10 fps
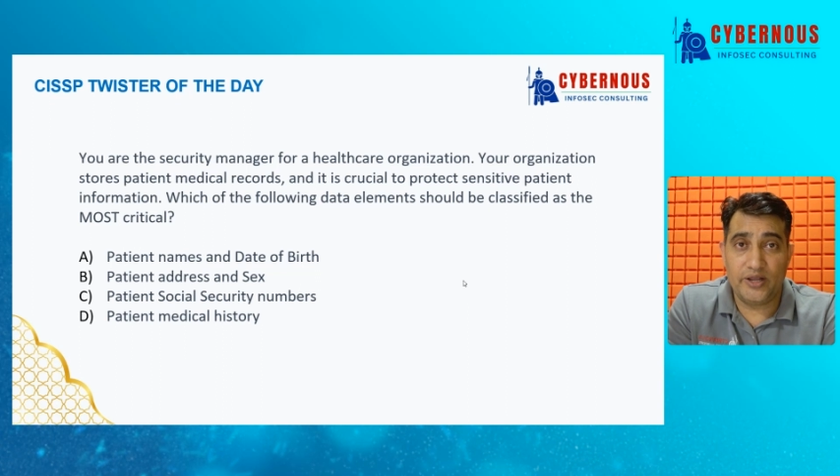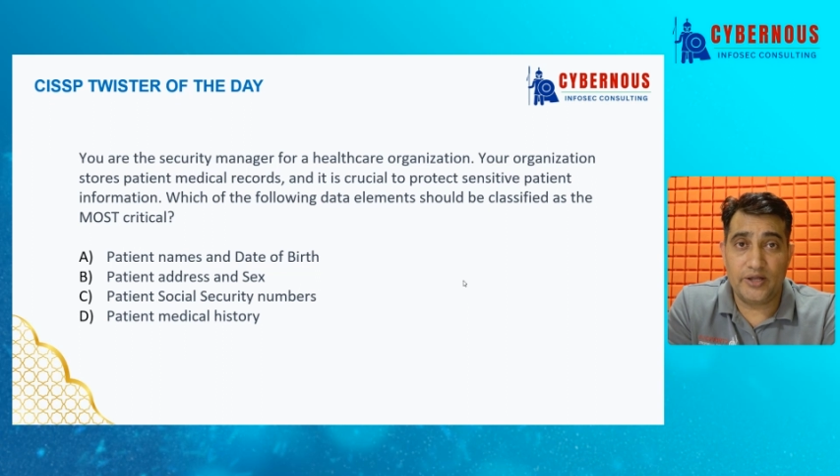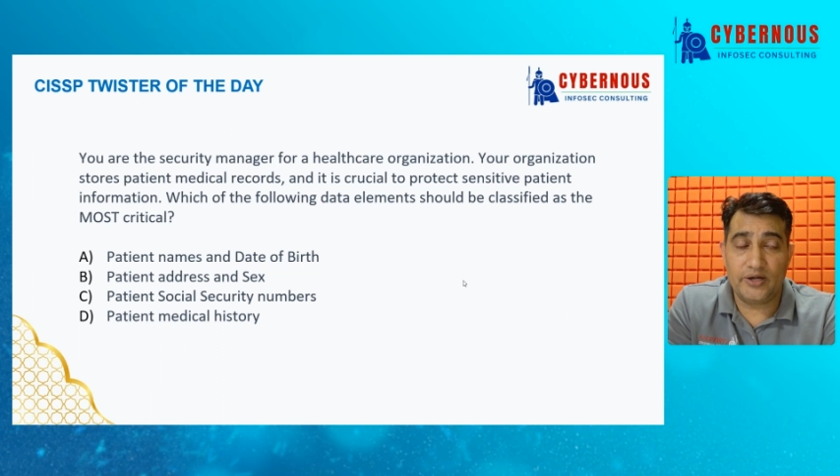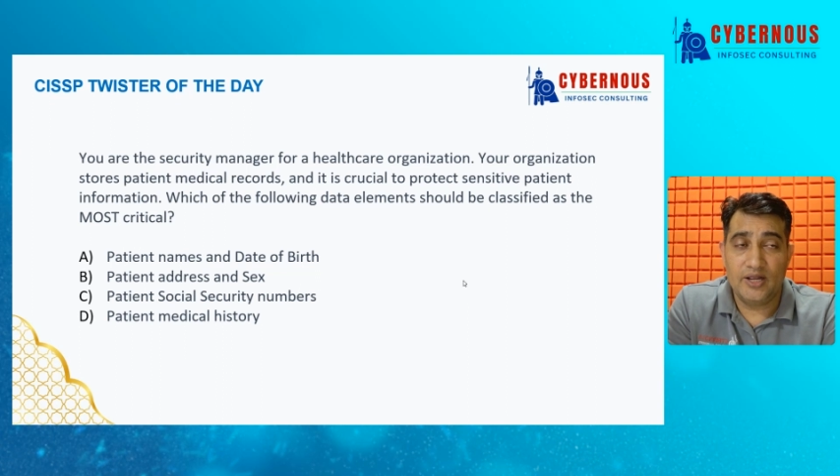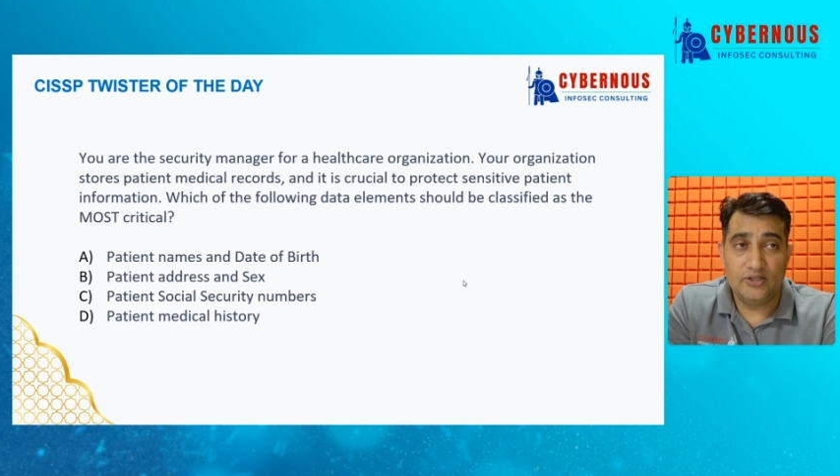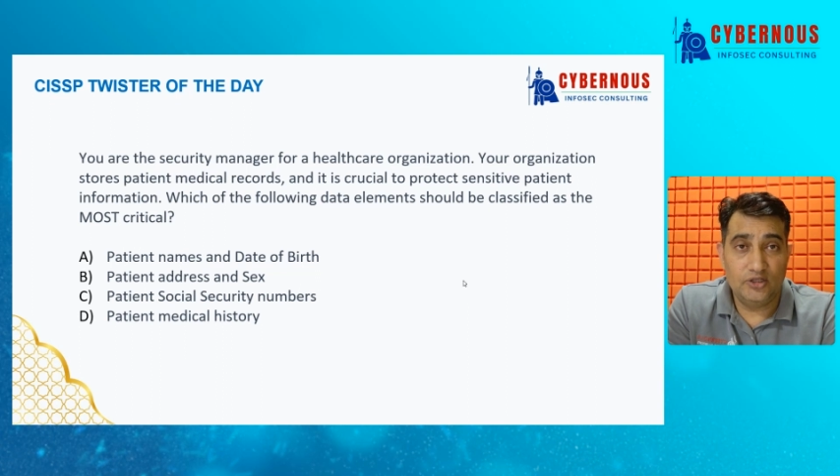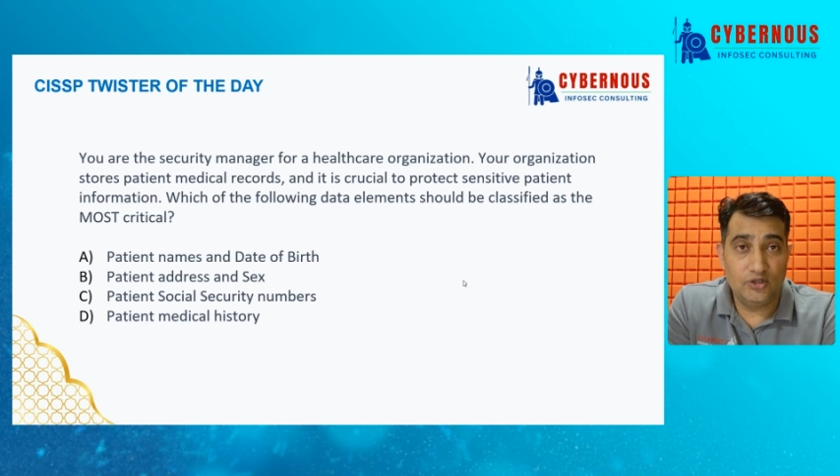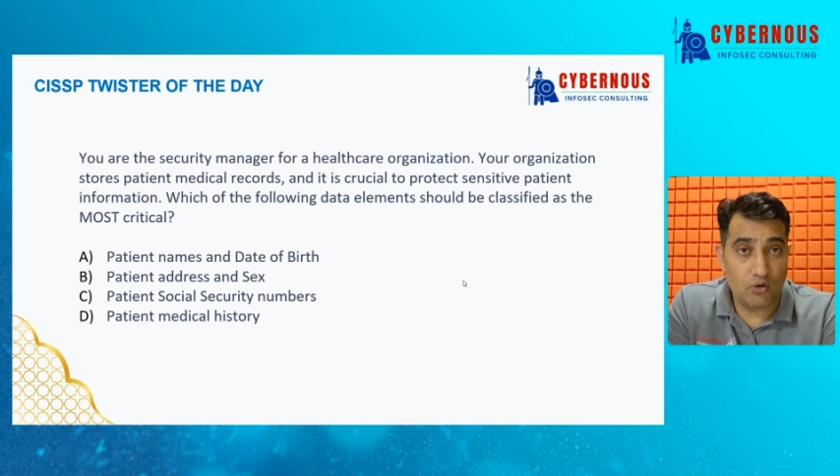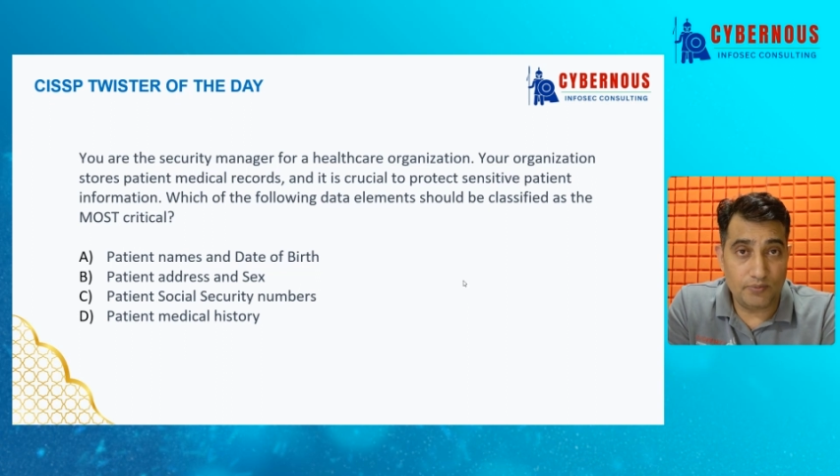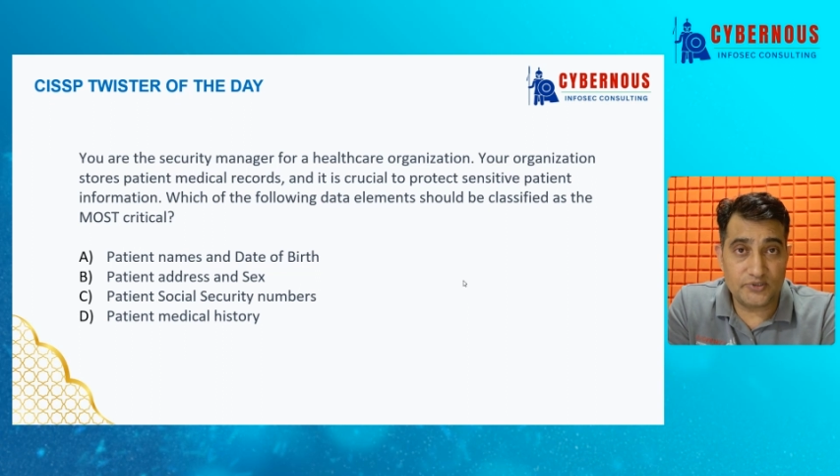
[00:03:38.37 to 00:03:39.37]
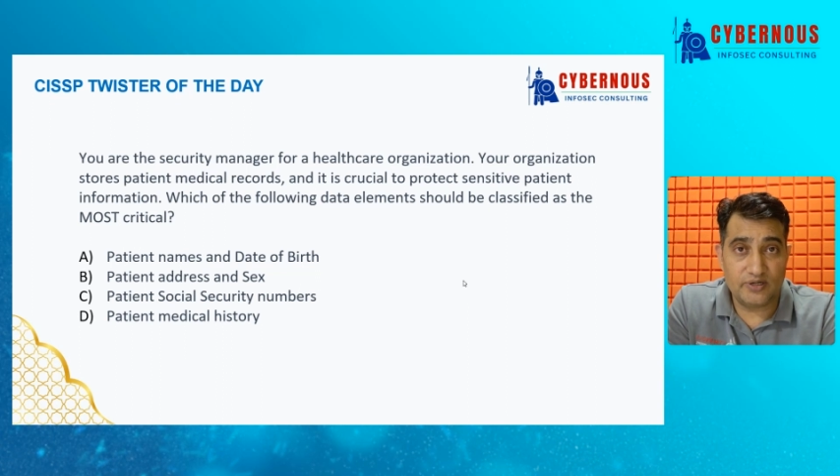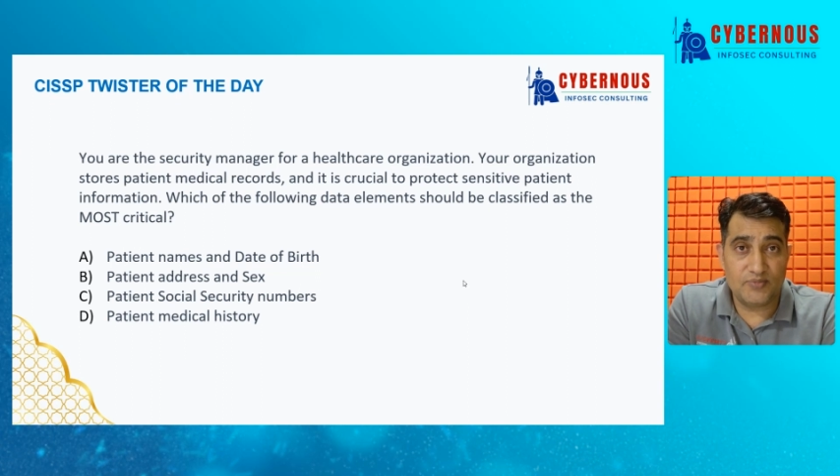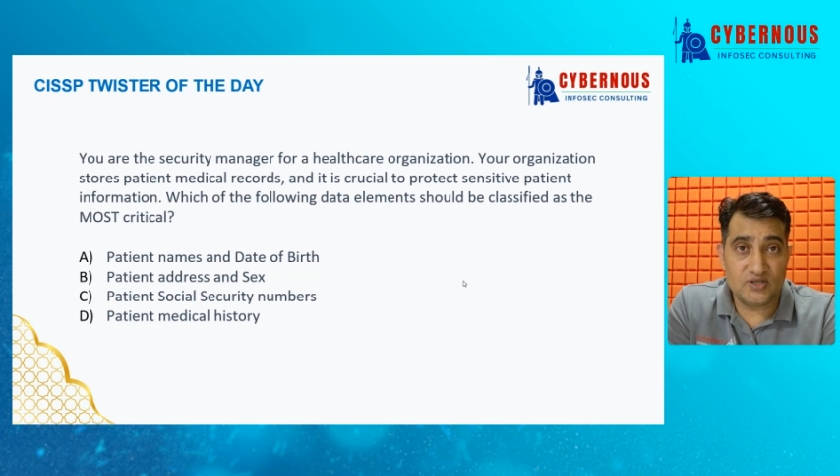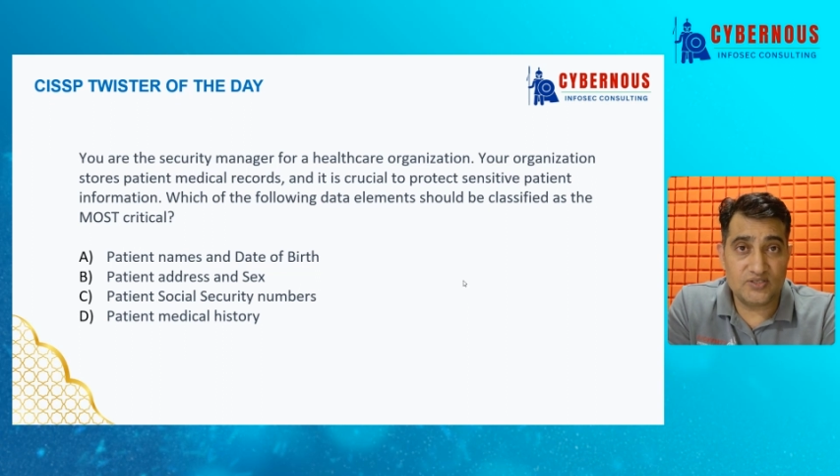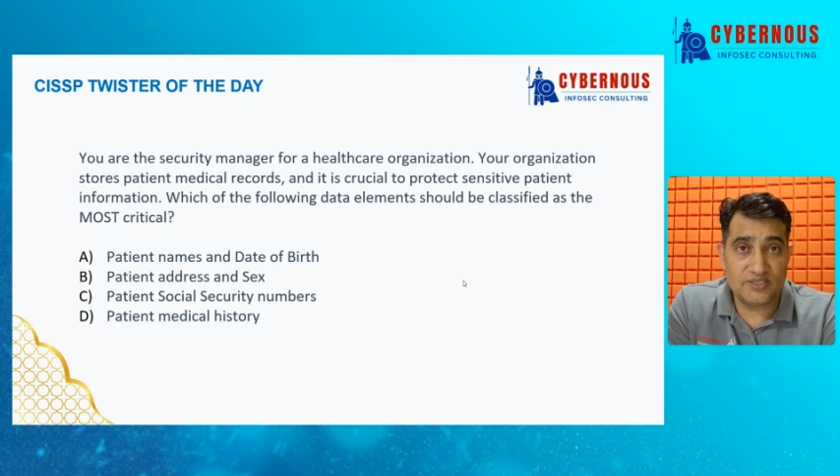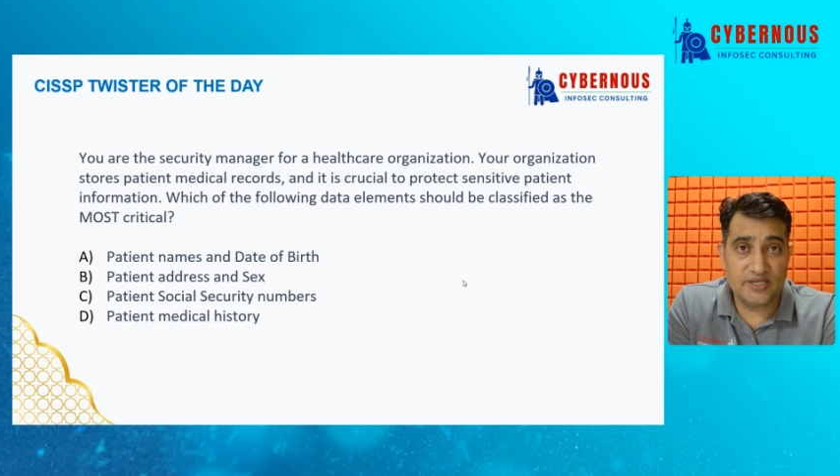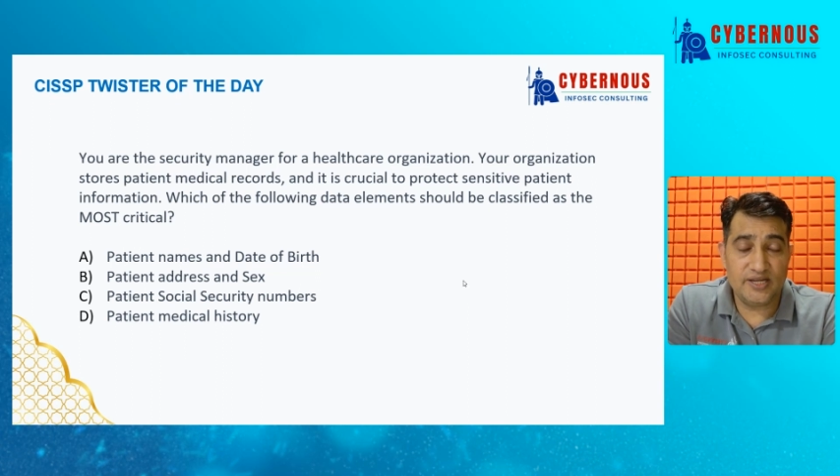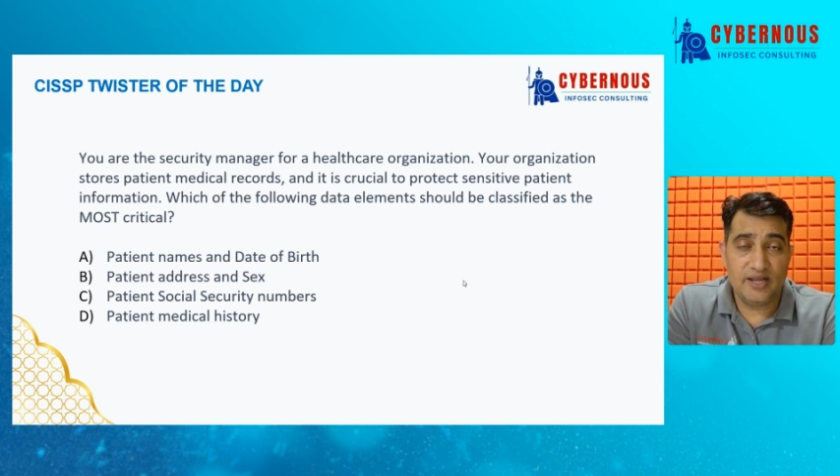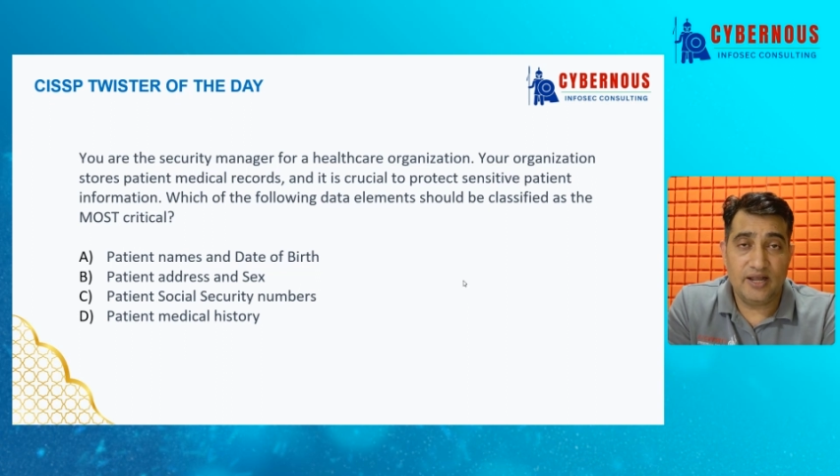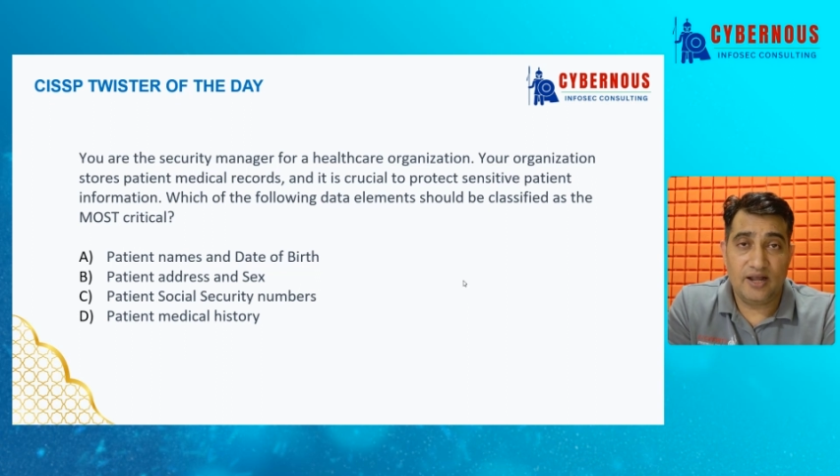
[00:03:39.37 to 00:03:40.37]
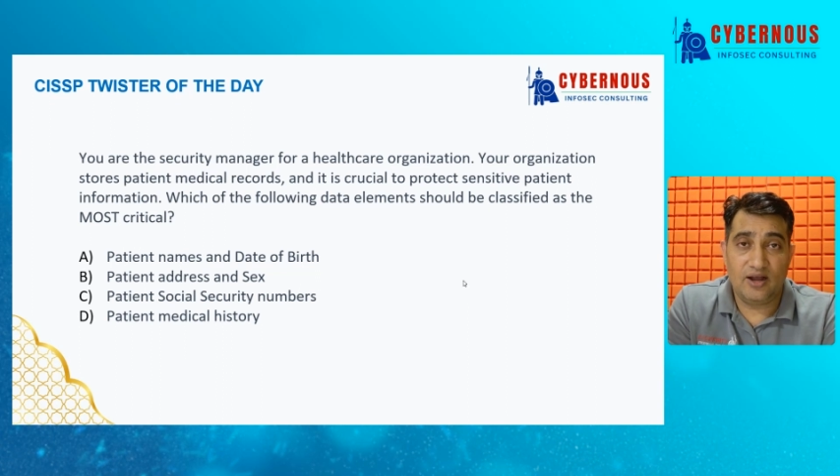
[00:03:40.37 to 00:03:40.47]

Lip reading: meets the objective. So